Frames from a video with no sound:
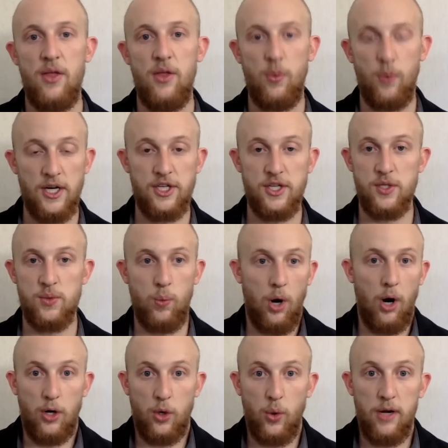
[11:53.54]
the Russians
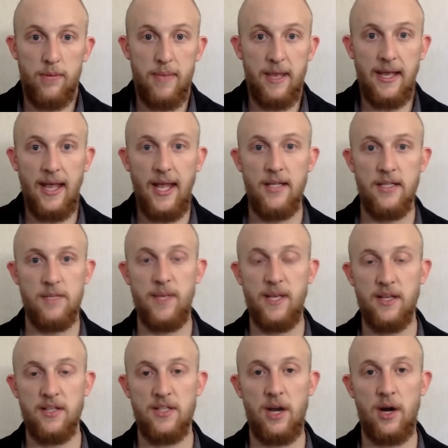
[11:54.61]
are going to make gains
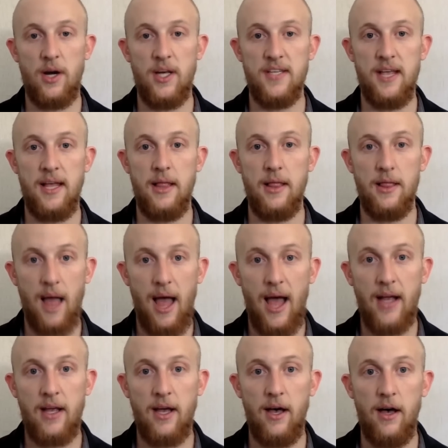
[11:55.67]
because there is a
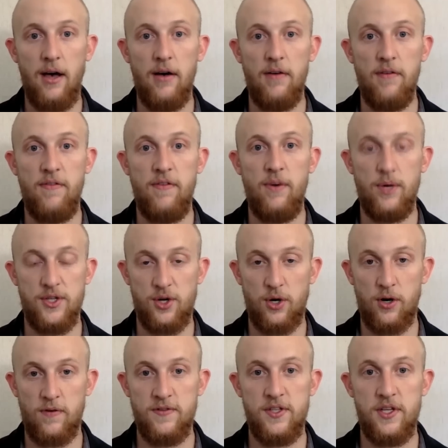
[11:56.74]
lack of
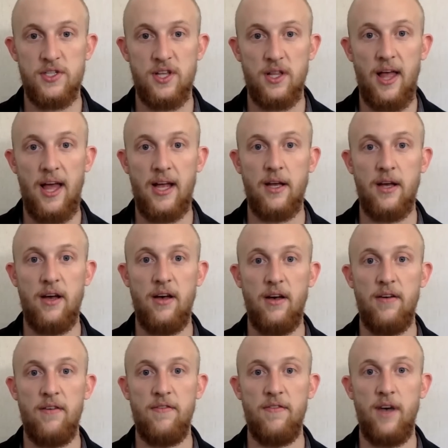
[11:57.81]
reserves. There's a lack
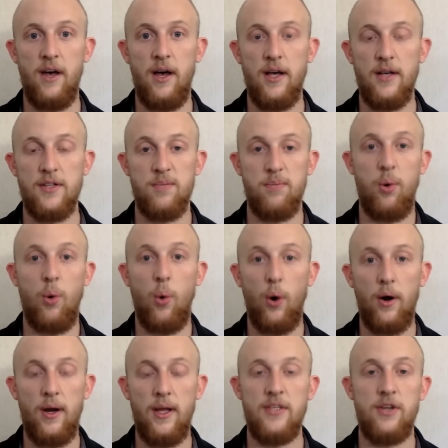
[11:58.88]
of
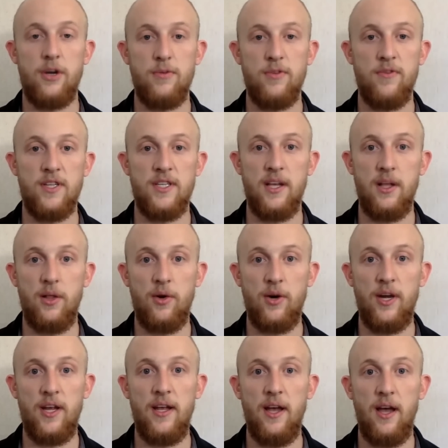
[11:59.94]
support in terms of
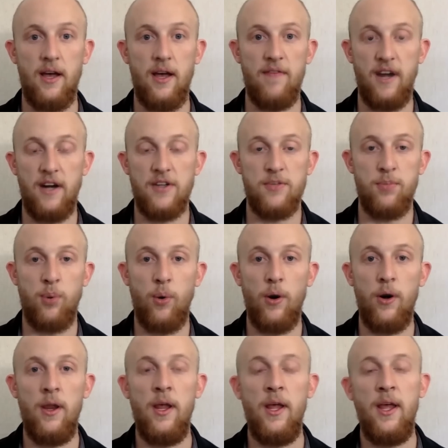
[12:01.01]
artillery, fire
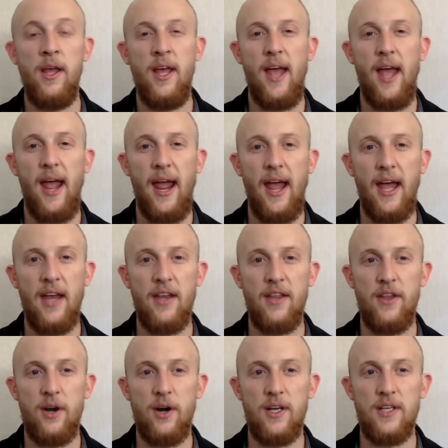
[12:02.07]
support, and
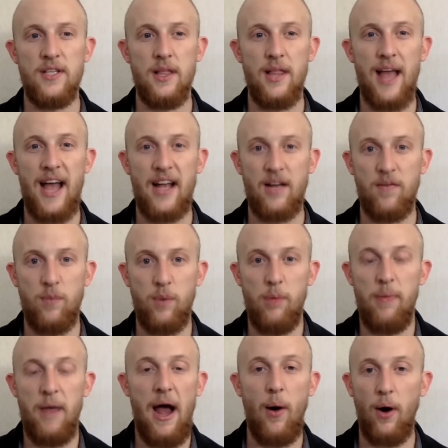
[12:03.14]
there is a lack of
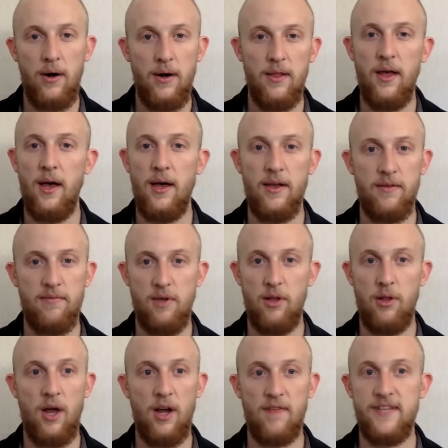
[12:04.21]
willpower. A
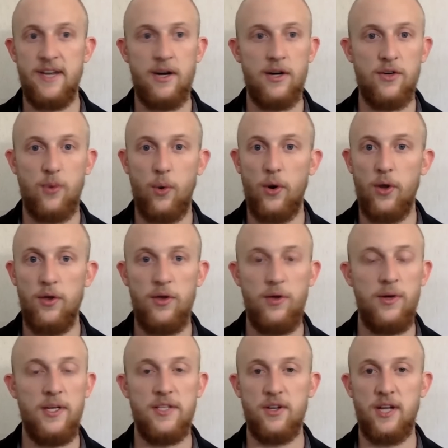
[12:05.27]
lot of territorial
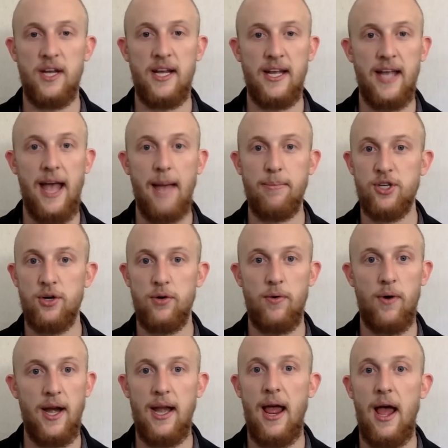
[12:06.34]
units are getting captured
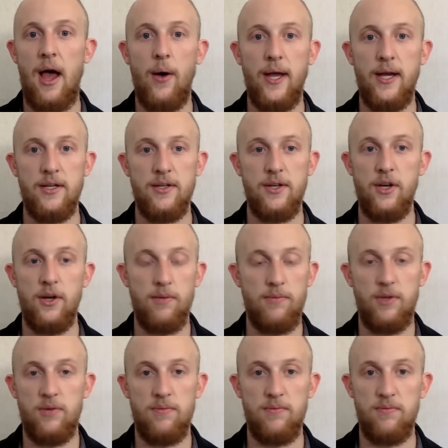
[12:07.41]
right now, and
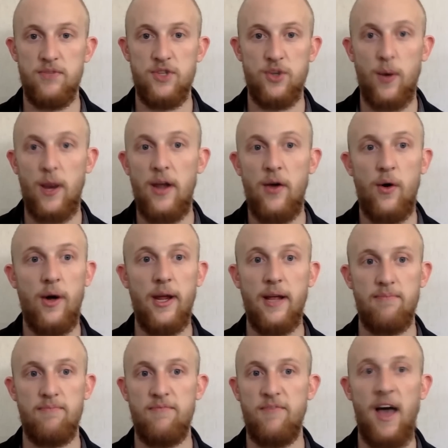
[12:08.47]
they're
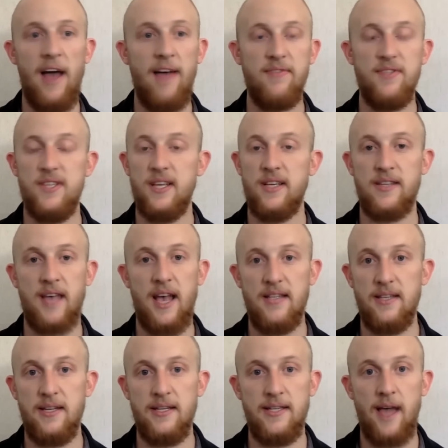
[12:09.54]
surrendering 5-6
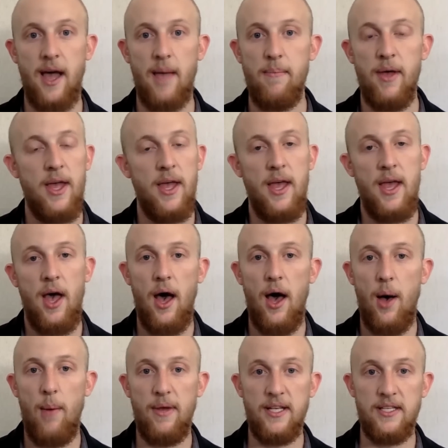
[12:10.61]
guys at a time.
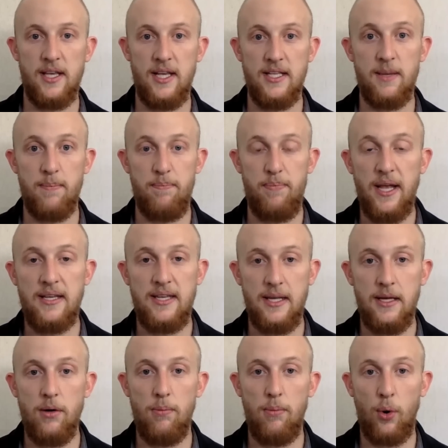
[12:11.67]
It's a big
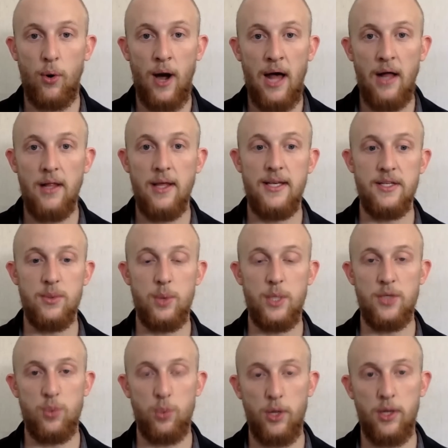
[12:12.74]
deal. Morale
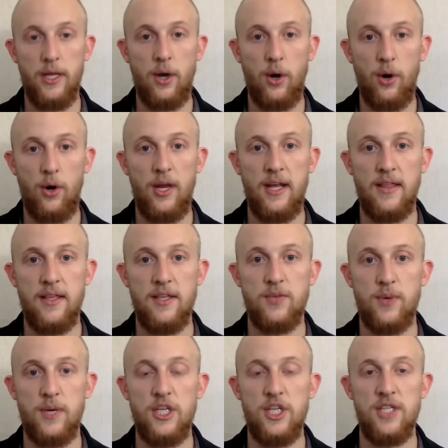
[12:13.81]
is really hurting in
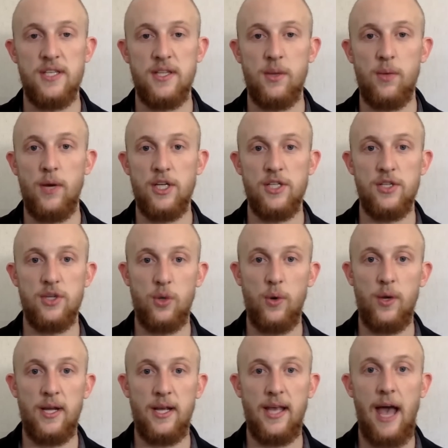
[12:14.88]
these regions, and the Russians are
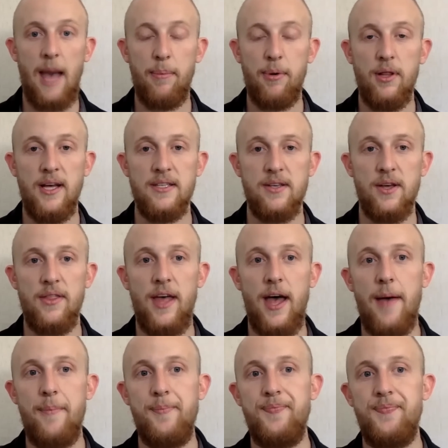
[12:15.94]
going to capitalize on
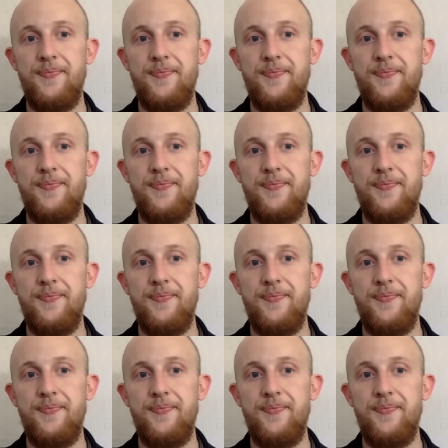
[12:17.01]
that.